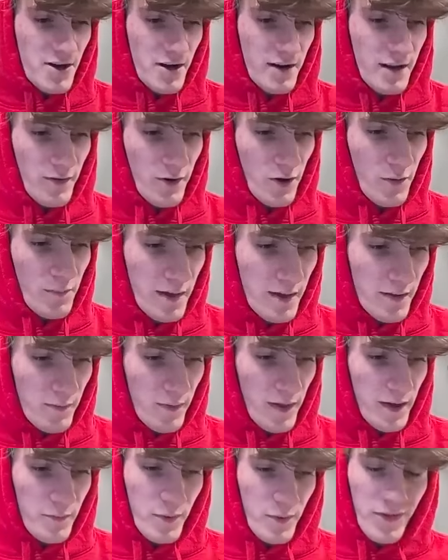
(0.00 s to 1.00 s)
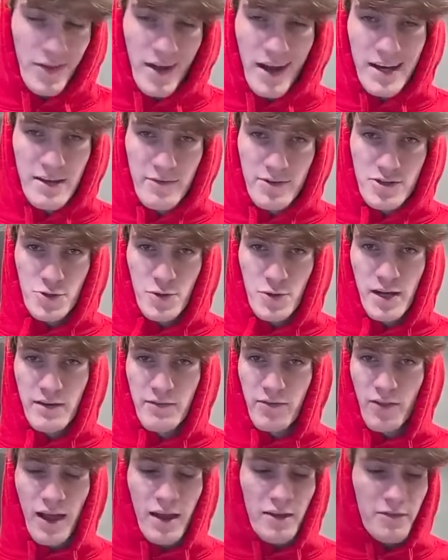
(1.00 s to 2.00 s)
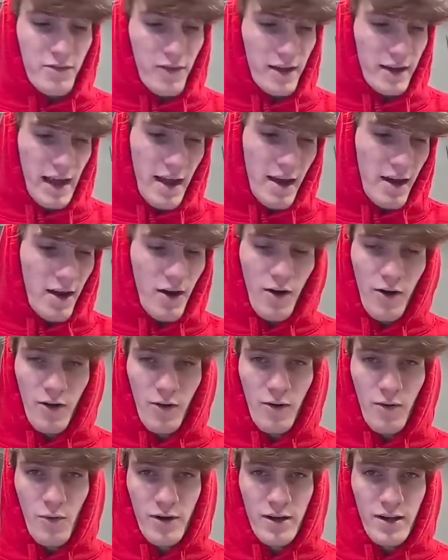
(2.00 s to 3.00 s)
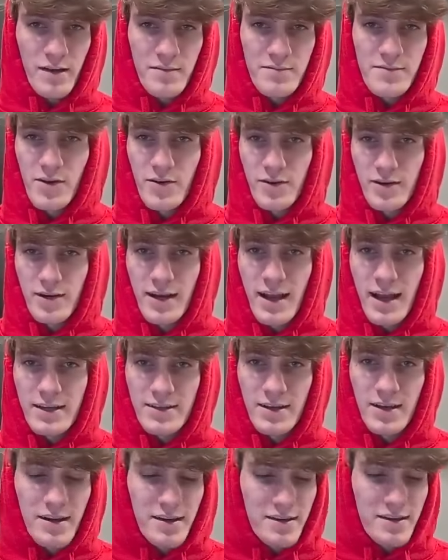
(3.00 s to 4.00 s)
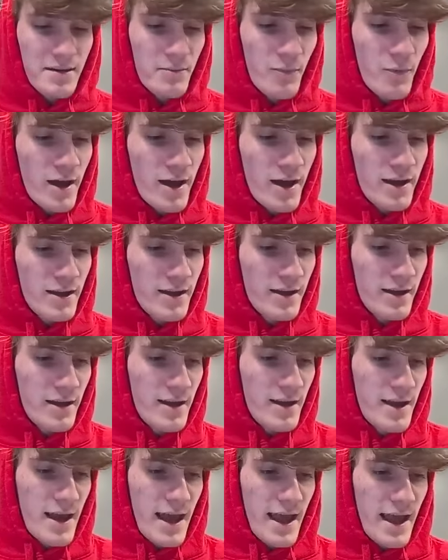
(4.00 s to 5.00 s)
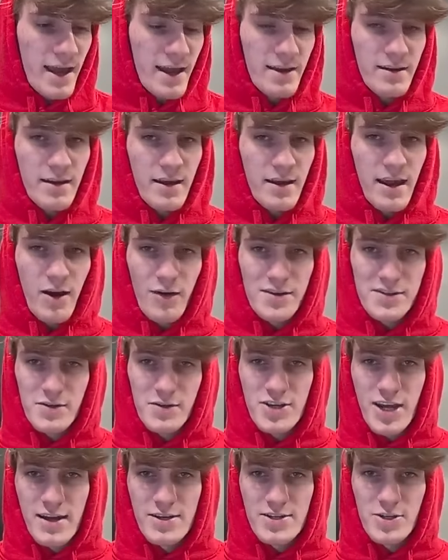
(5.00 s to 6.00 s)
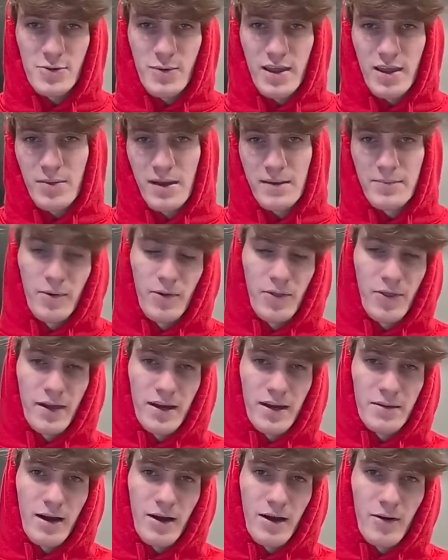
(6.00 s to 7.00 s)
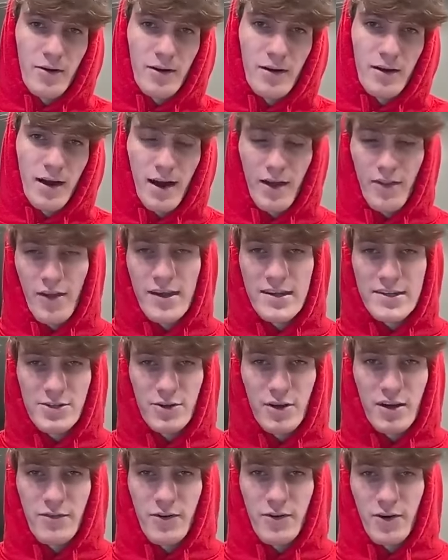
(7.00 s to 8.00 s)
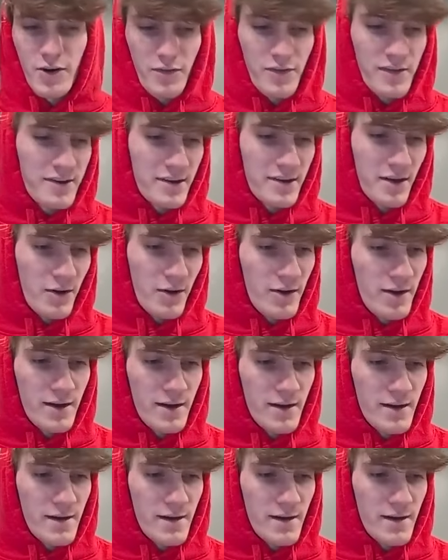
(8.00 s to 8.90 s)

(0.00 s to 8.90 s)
on it a little bit, like with the idea of a tree of life, like all organisms are connected in some way. And it also changed the way that people think about the history of Earth. So